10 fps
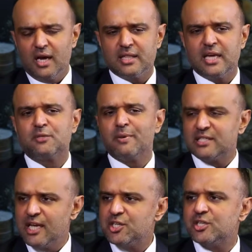
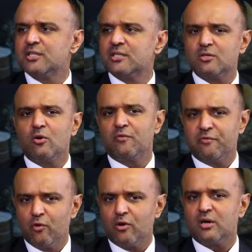expectations or
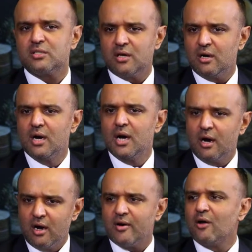forecasts are
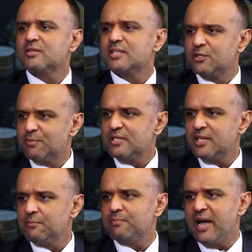around
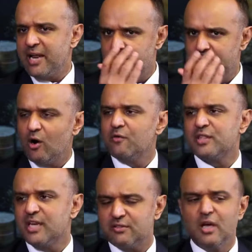6% per annum
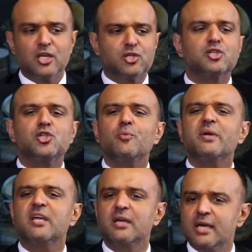over the next. So
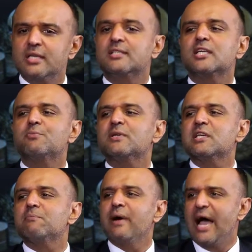assuming
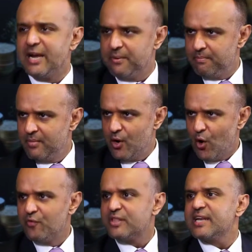6% per annum
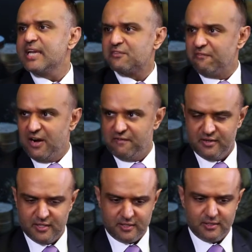over the next
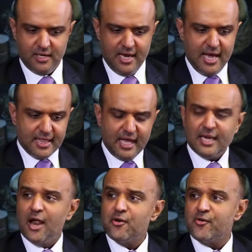5 years,
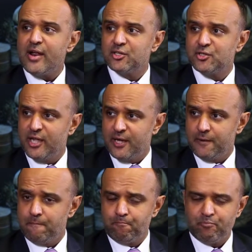that 100 Rand
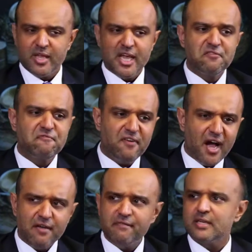today, in
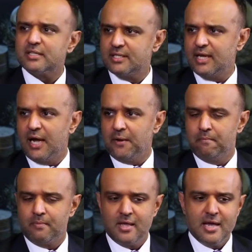5 years'
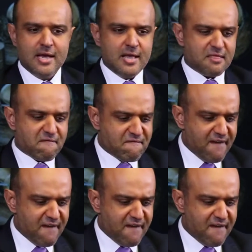time, the